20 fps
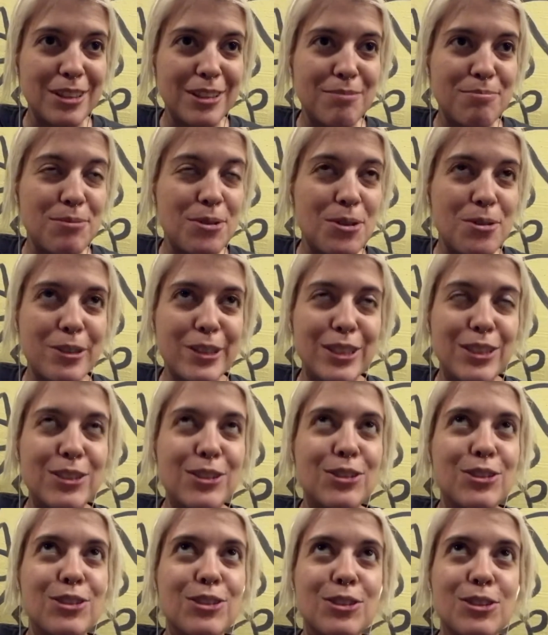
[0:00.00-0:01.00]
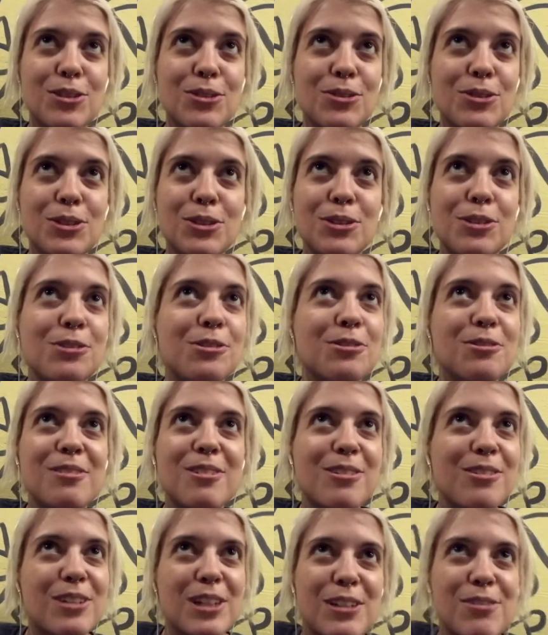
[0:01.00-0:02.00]
I'm always so, so
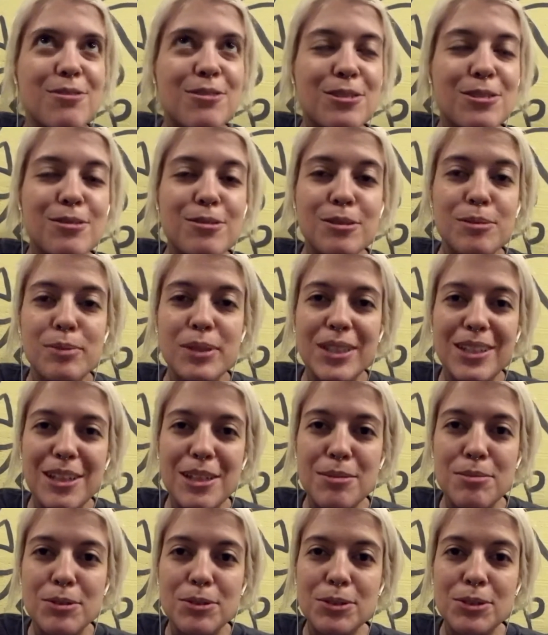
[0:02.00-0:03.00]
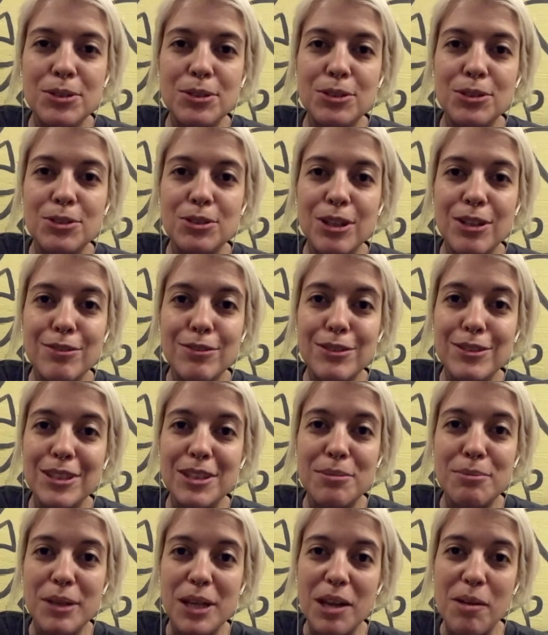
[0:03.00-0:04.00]
grateful for being able to travel
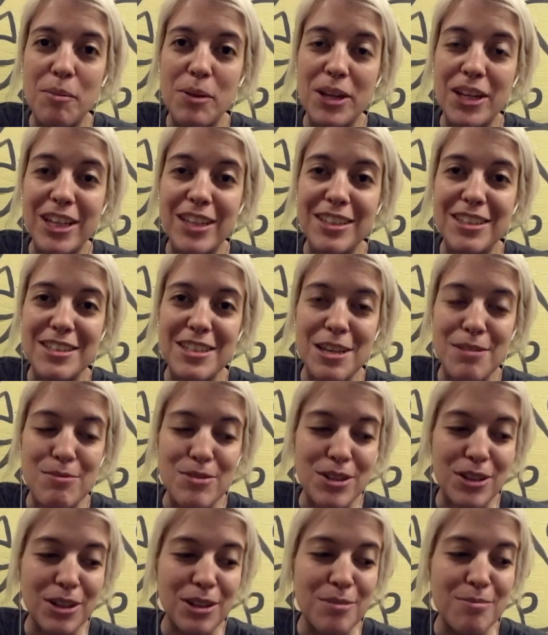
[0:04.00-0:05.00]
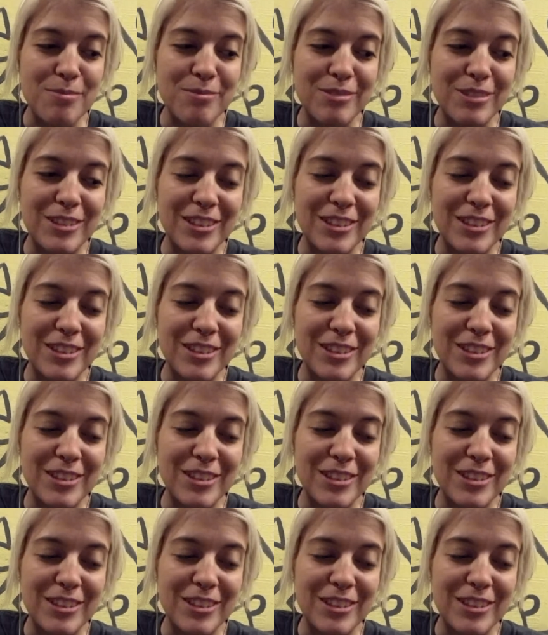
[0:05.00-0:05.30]
and make money at the same time.